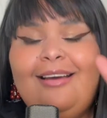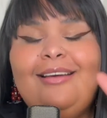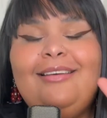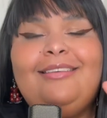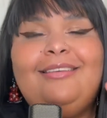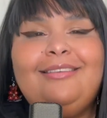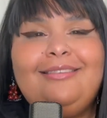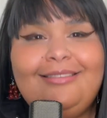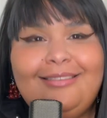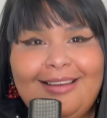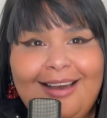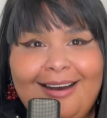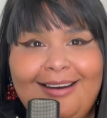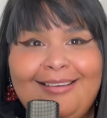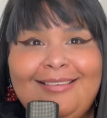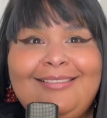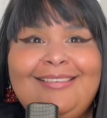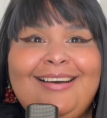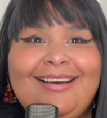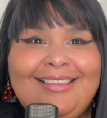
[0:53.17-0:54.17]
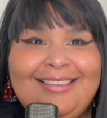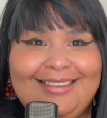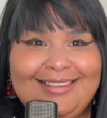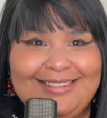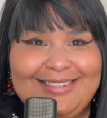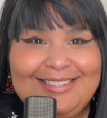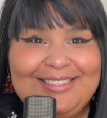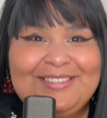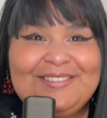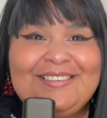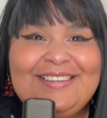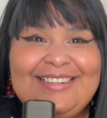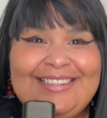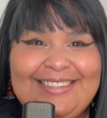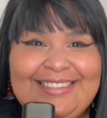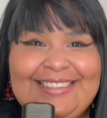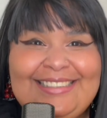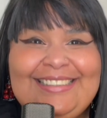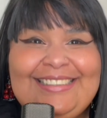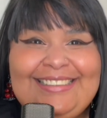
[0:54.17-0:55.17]
you know the
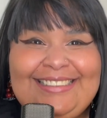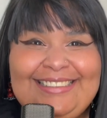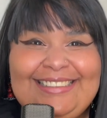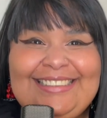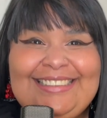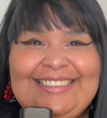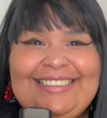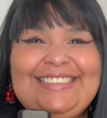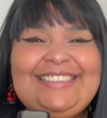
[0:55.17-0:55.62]
drill.